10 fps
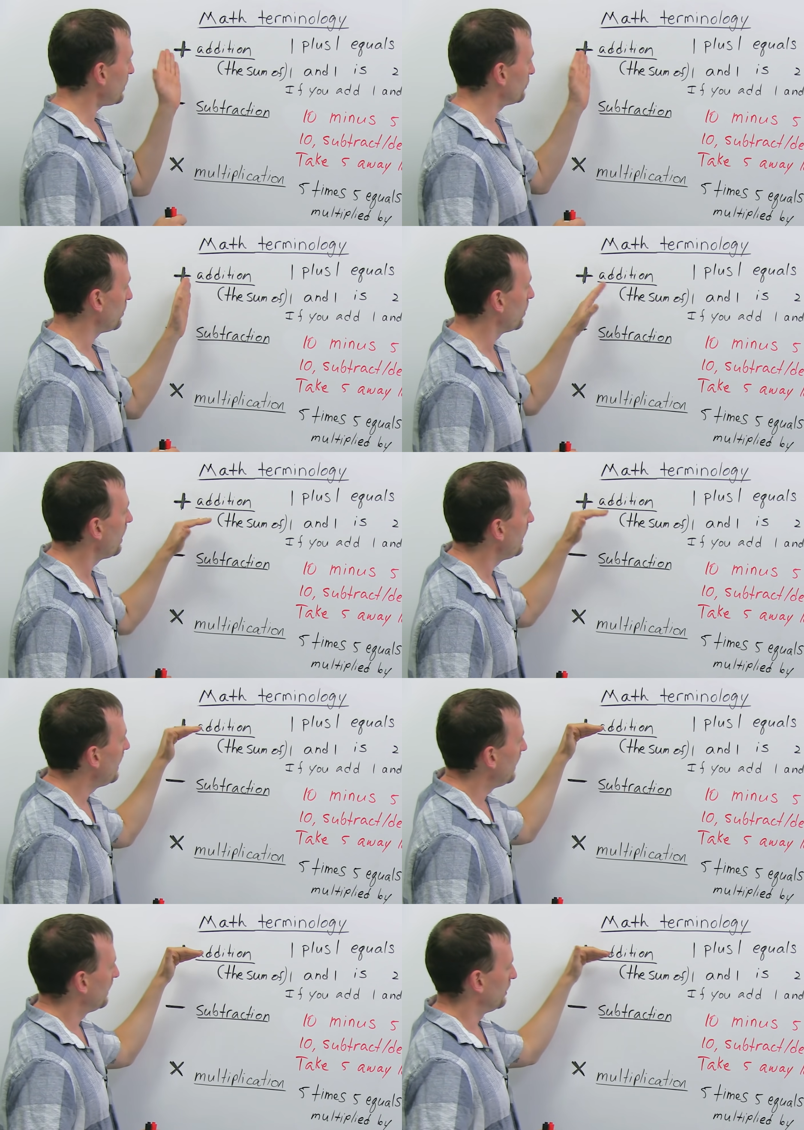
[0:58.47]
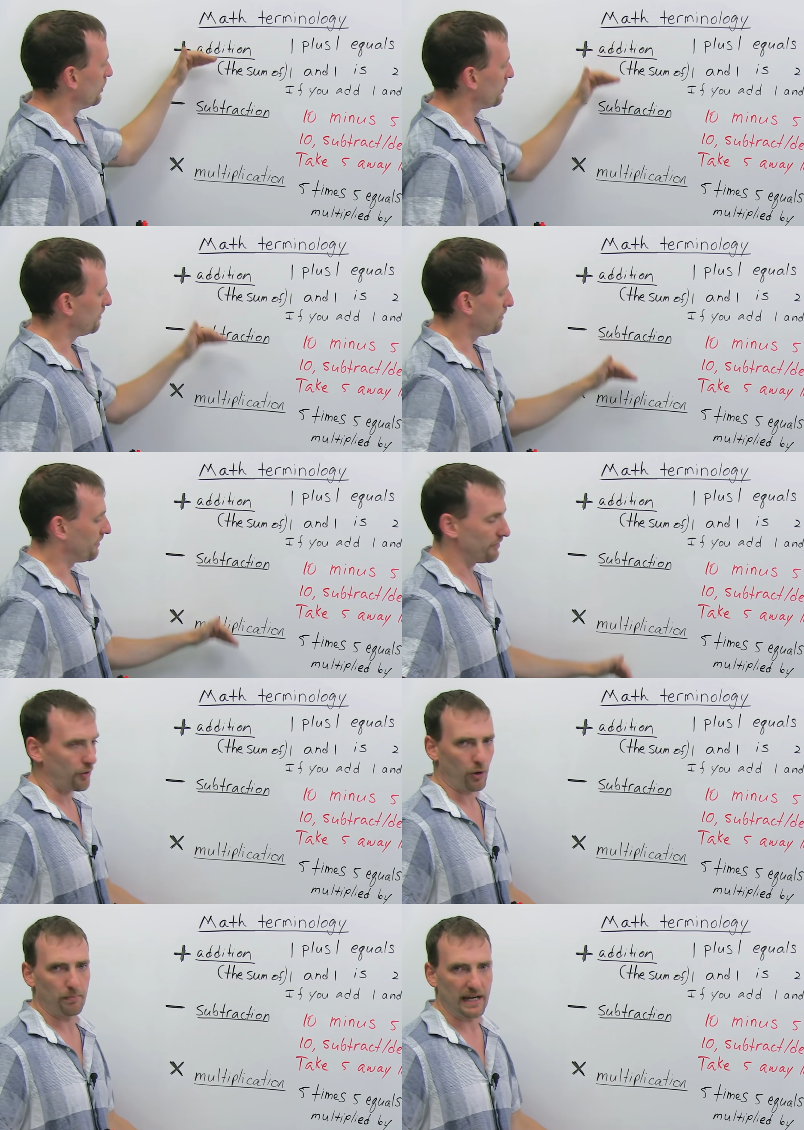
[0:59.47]
So, you know the
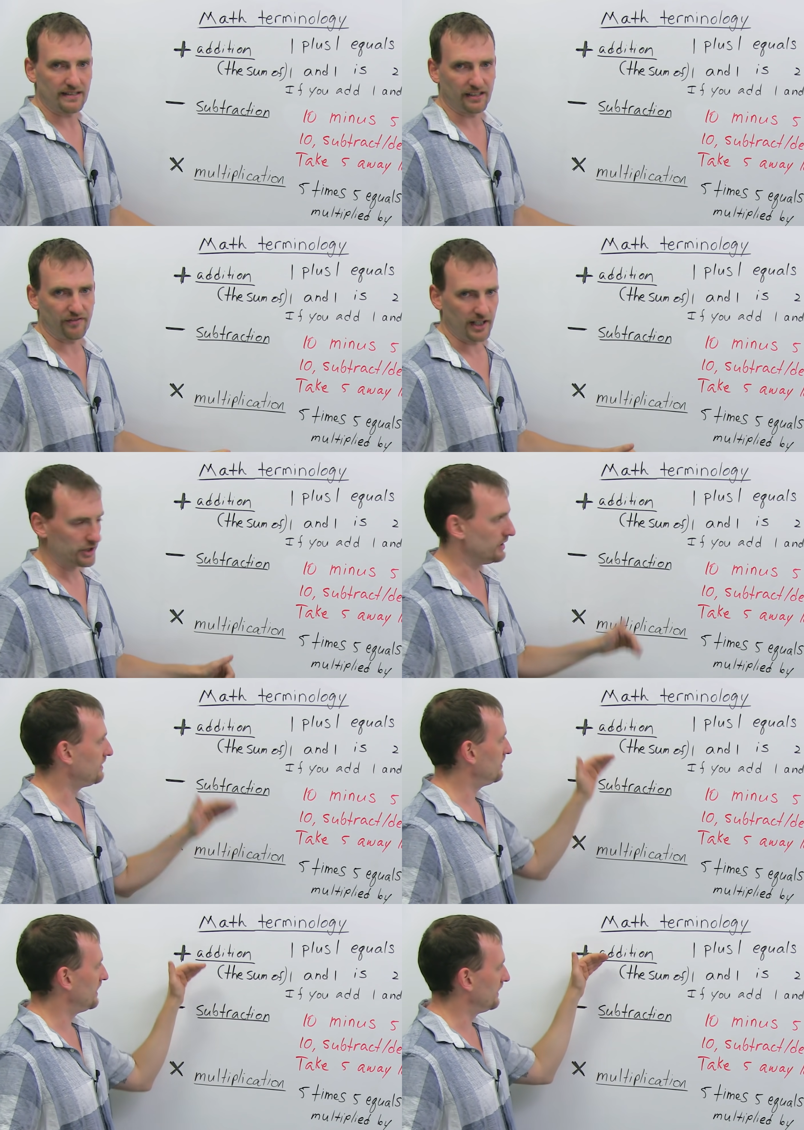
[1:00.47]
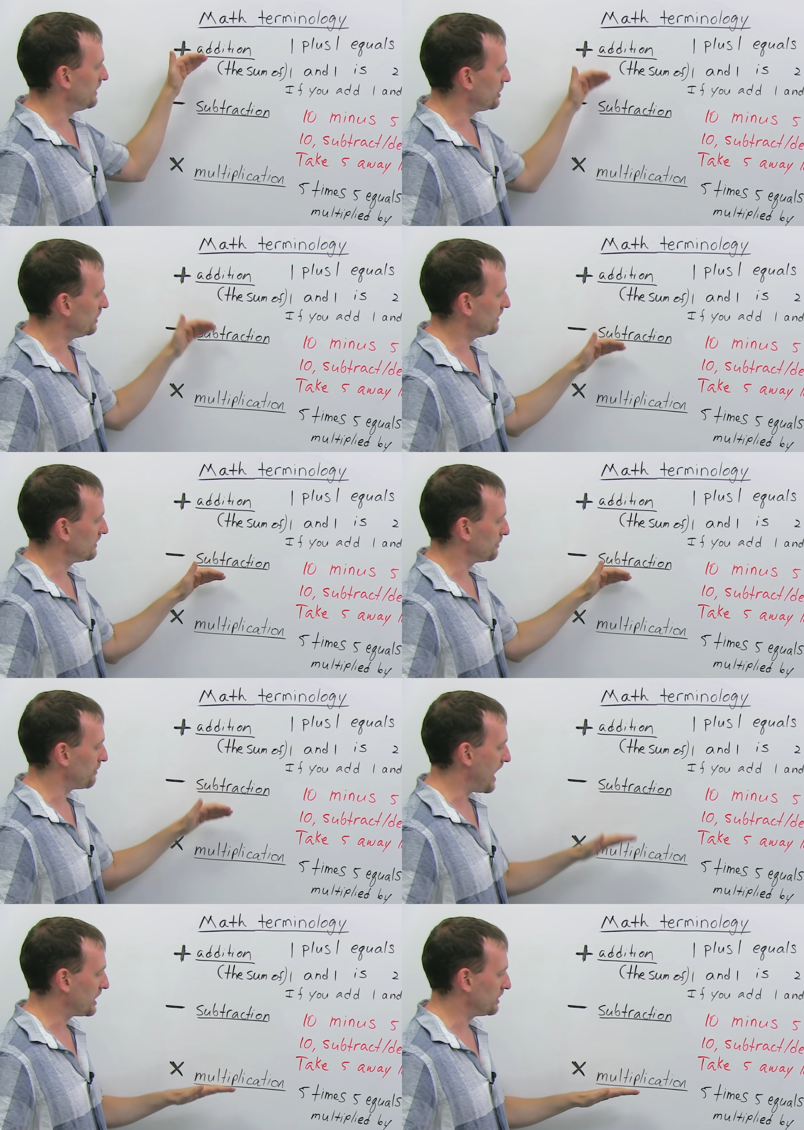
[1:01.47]
four basic functions: addition,
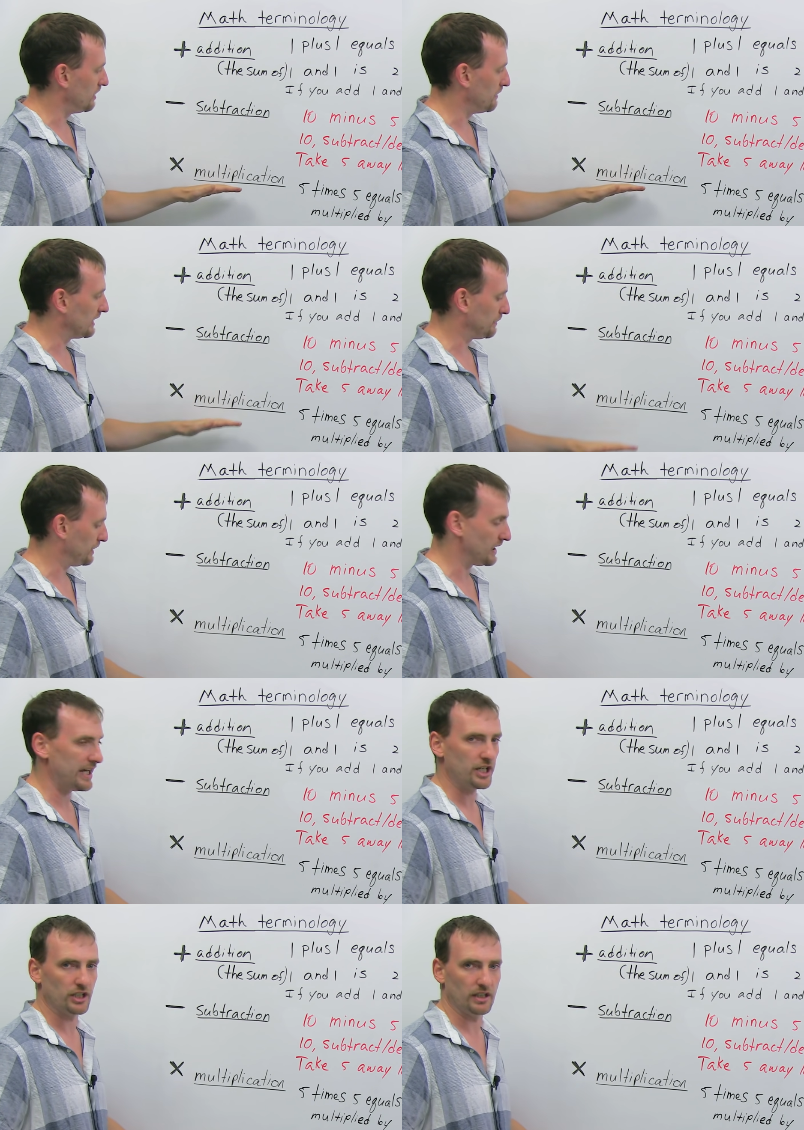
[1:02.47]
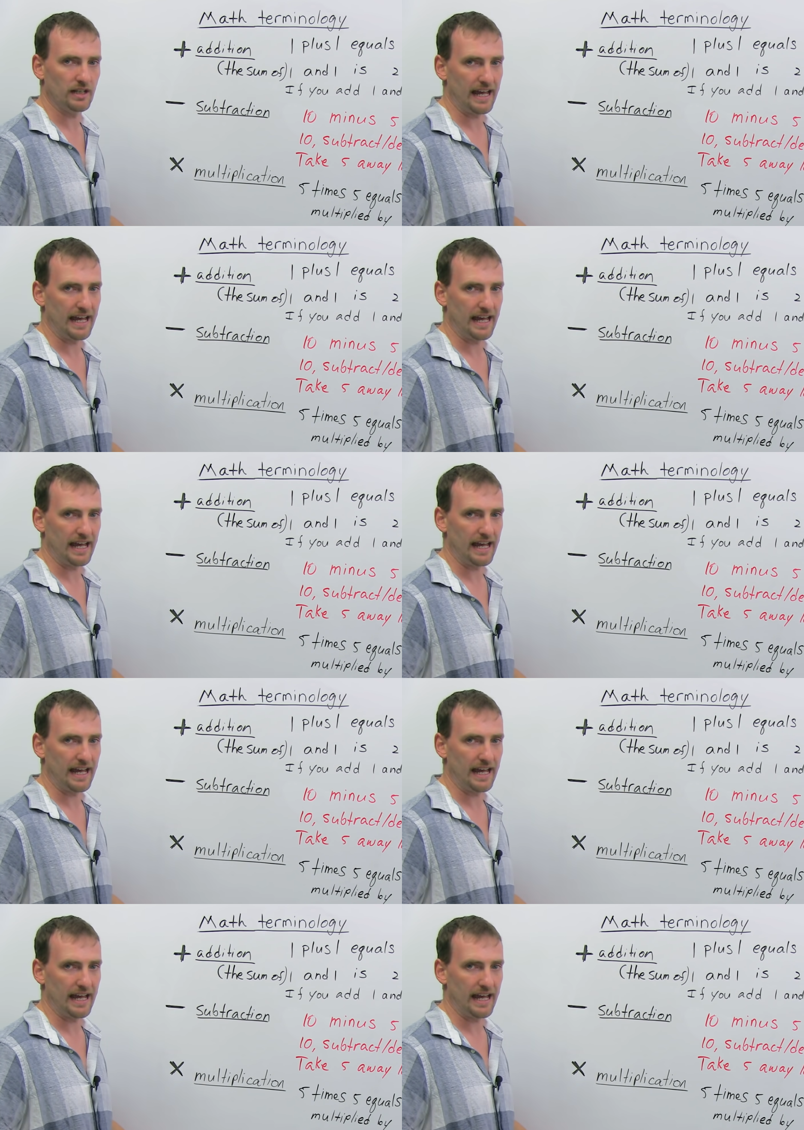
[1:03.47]
subtraction, multiplication,